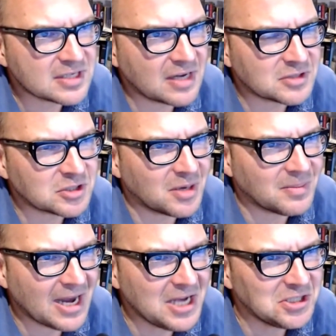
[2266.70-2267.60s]

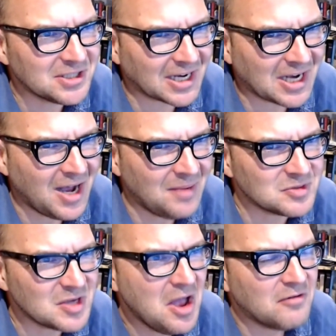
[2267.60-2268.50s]
self-determination that
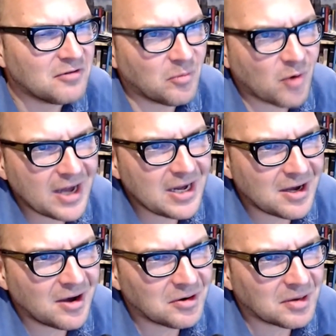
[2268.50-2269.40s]
comes from
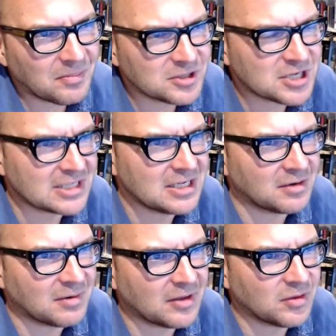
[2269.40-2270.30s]
writing code and projecting
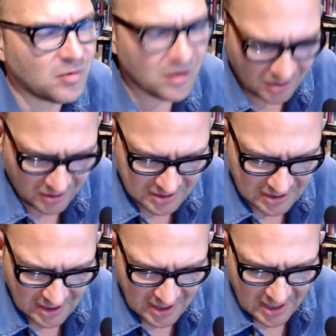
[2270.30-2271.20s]
it around the world.
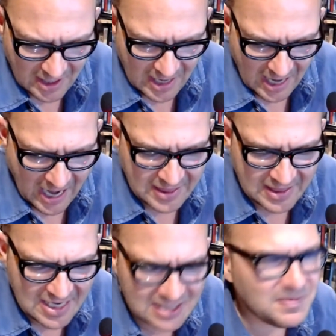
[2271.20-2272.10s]

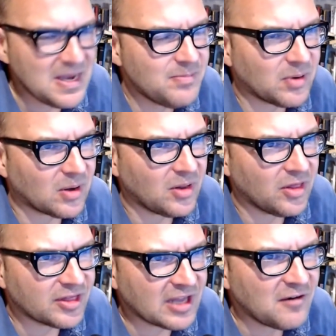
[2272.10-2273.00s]
And these people,
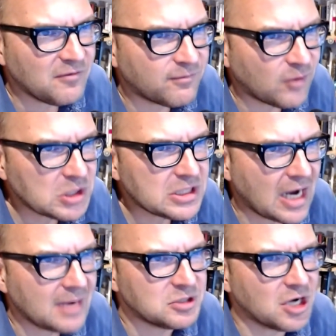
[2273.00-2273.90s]
their
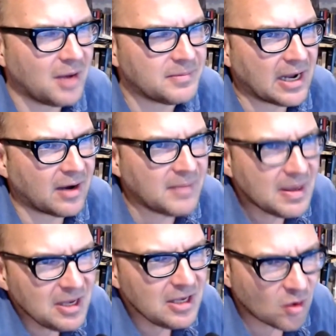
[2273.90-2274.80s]
full-time job now,
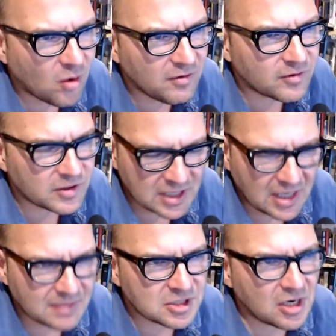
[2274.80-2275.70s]
maybe your
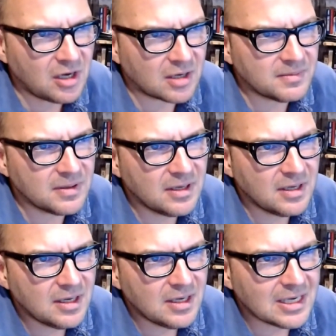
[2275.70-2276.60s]
full-time job,
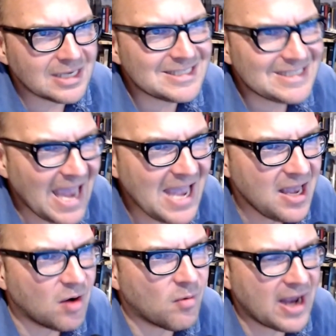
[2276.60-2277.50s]
is
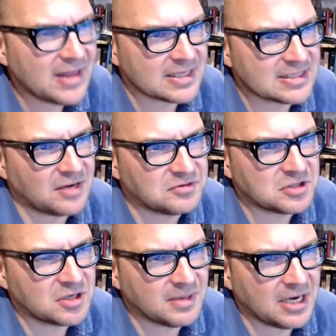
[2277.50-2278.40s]
taking away that
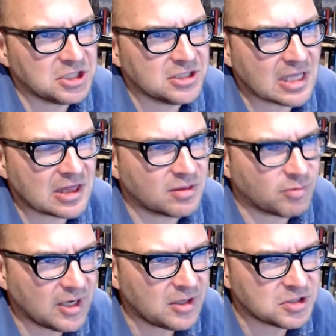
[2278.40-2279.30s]
self-determination that
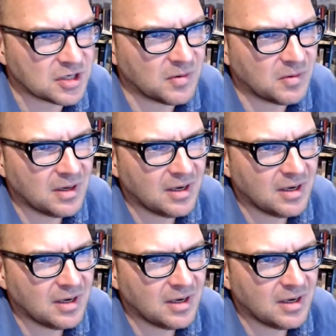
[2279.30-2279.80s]
thrilled you